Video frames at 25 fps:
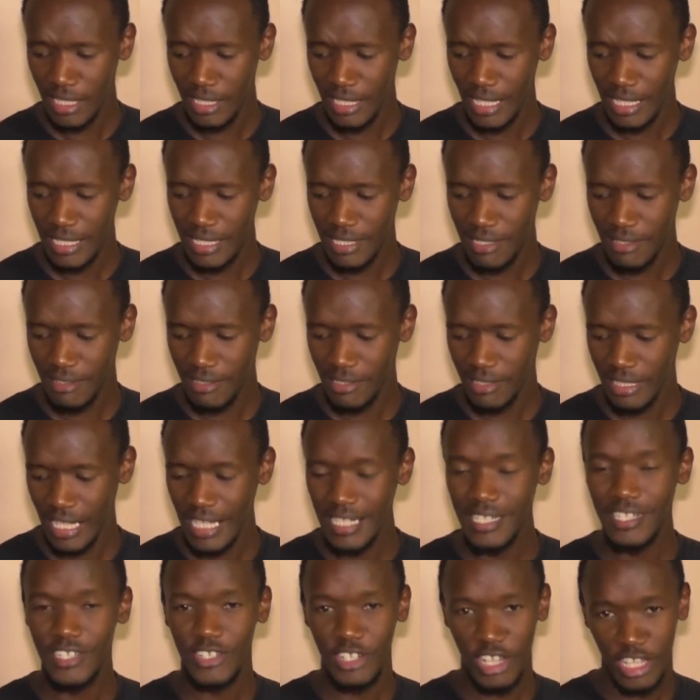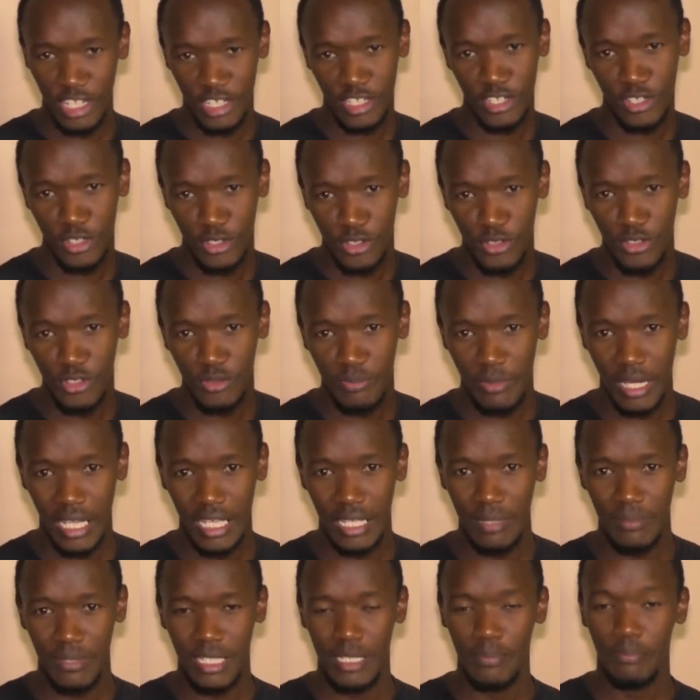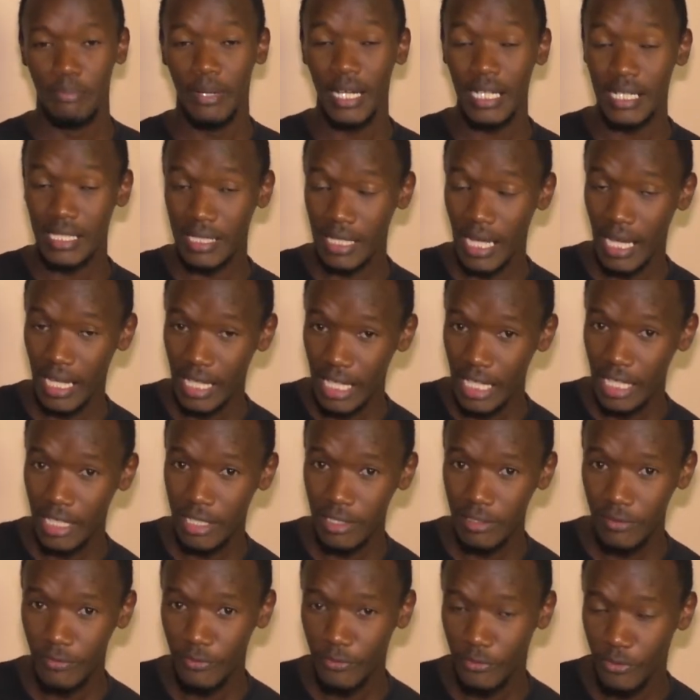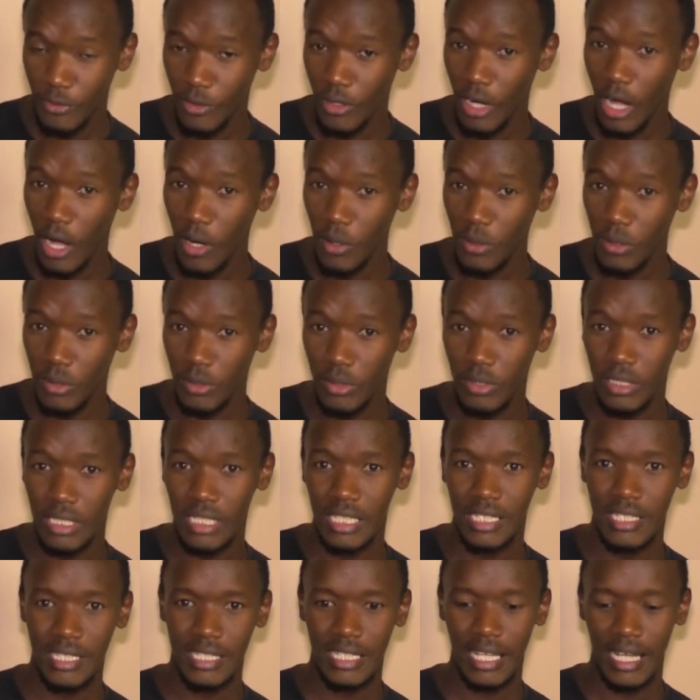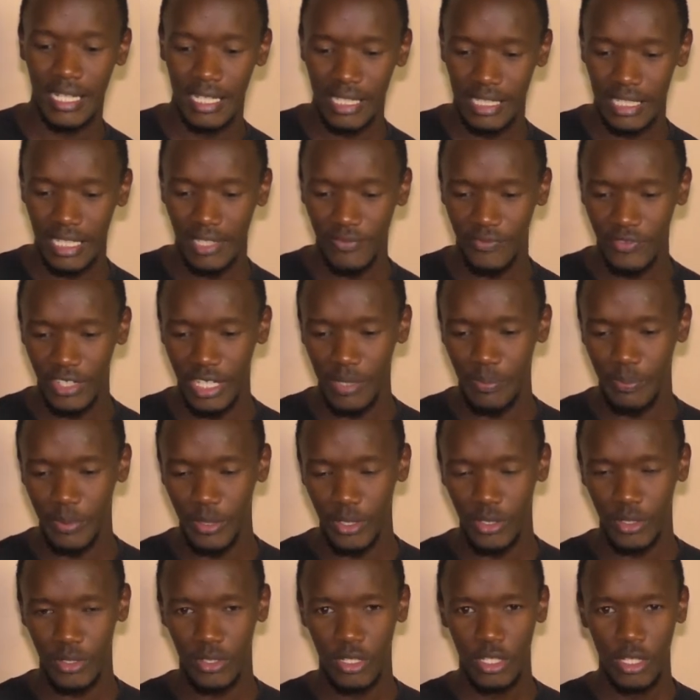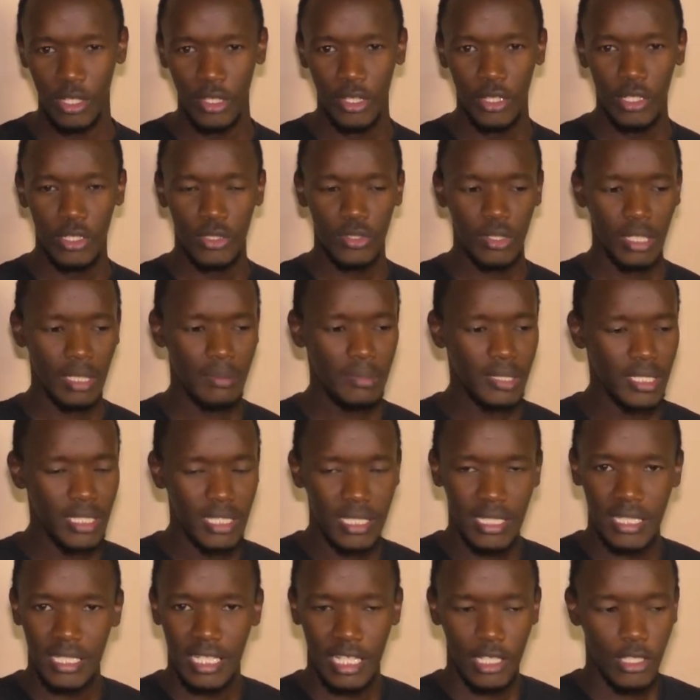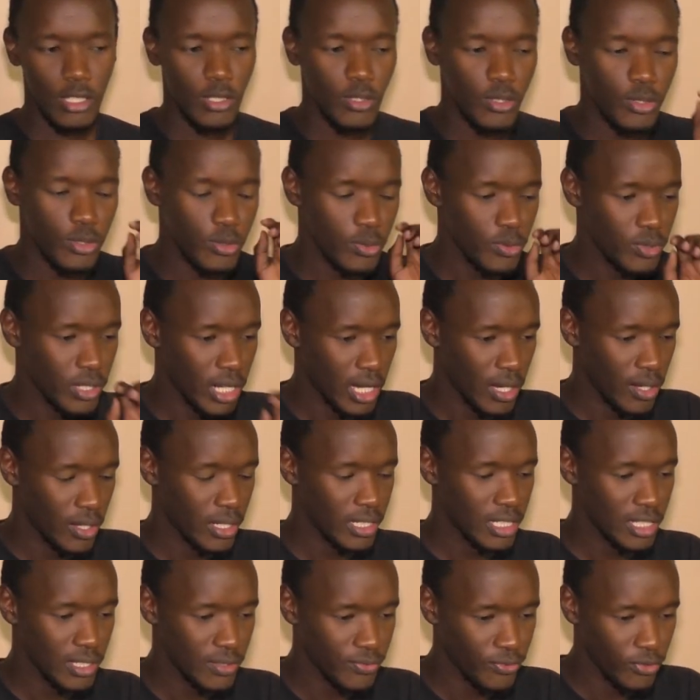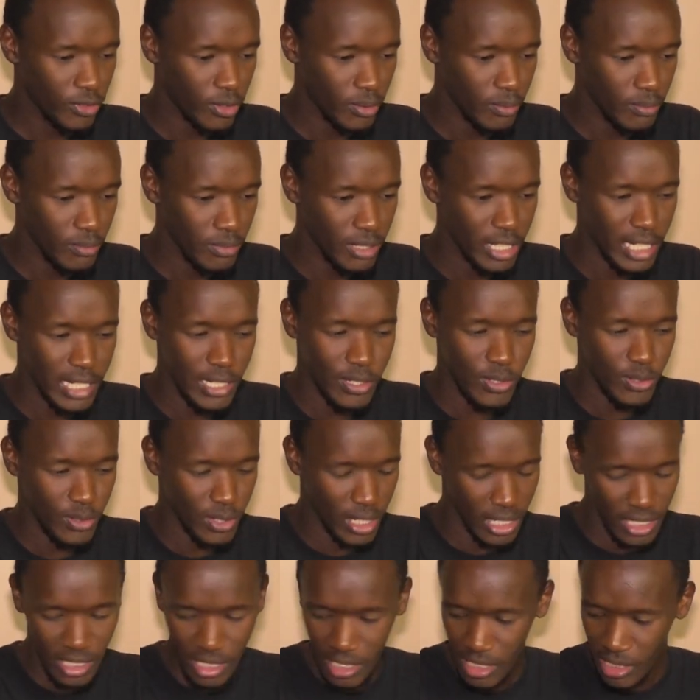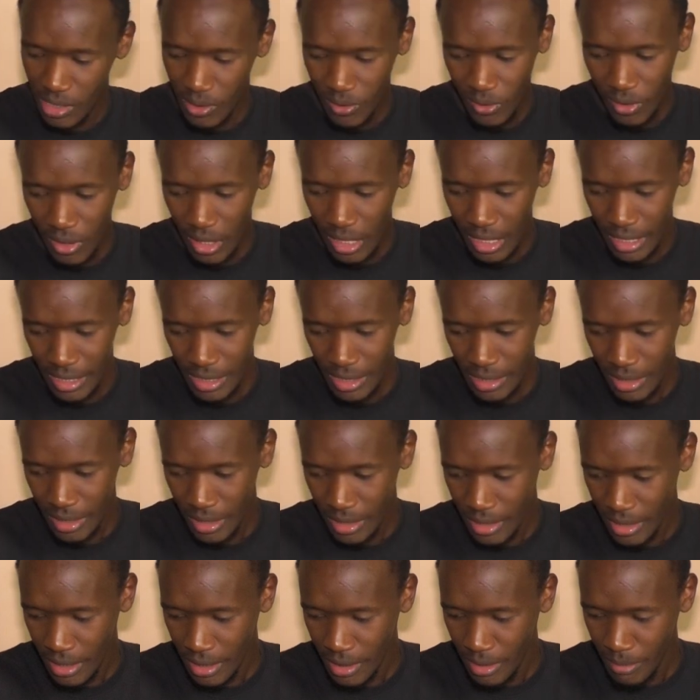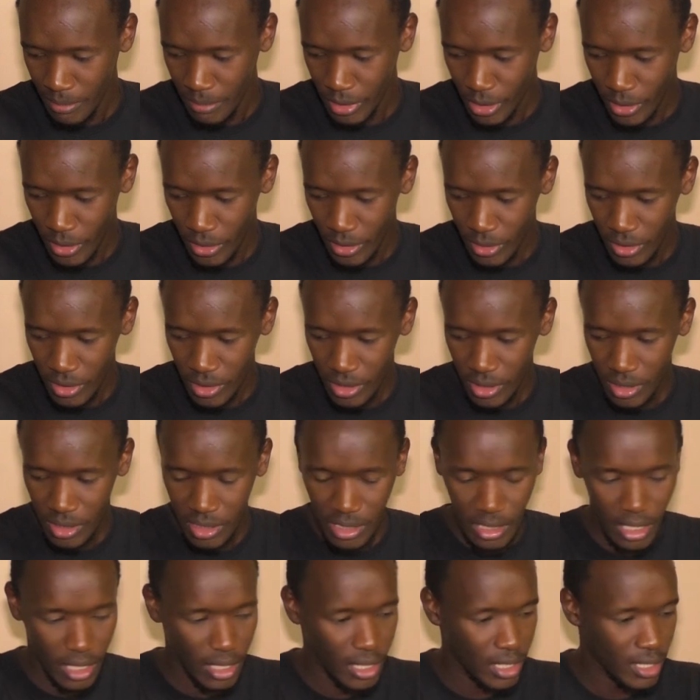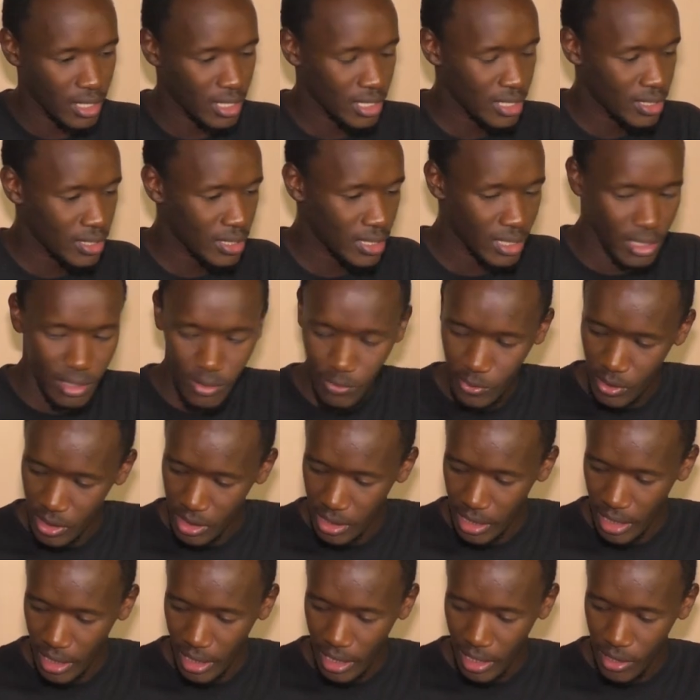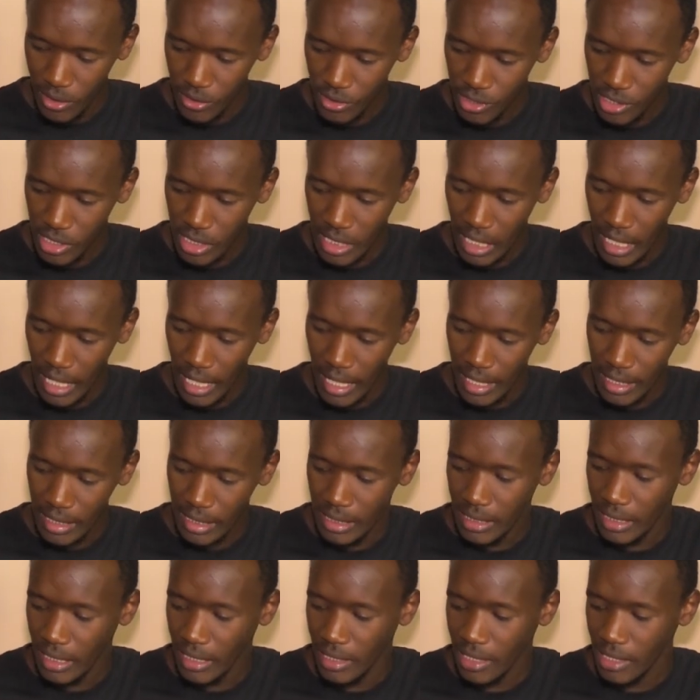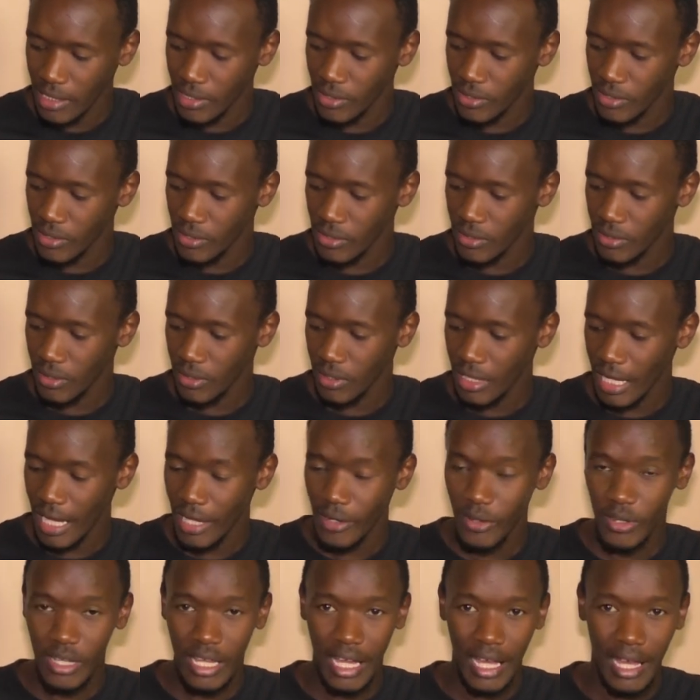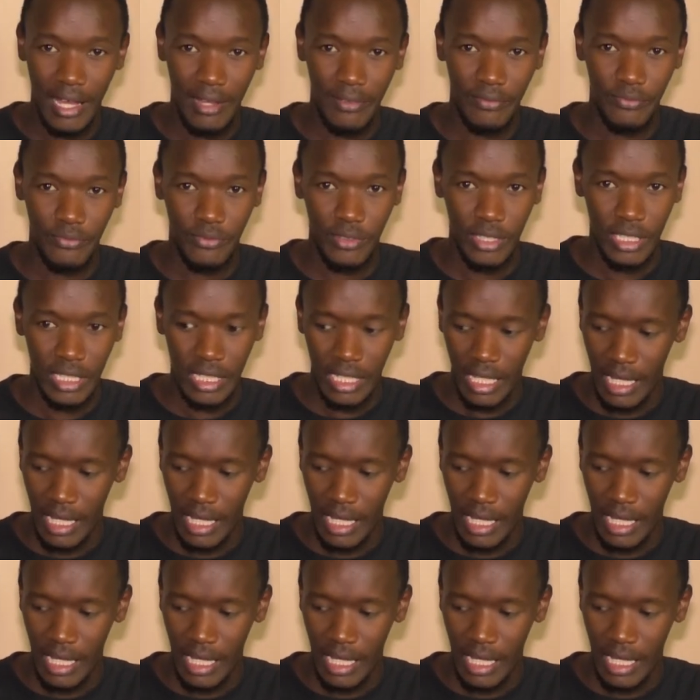that right to use my image. But again, for how long? It's an indefinite period. So let me just take you through now this form that you can see online, because these ones I cannot scan, and I don't know, I don't have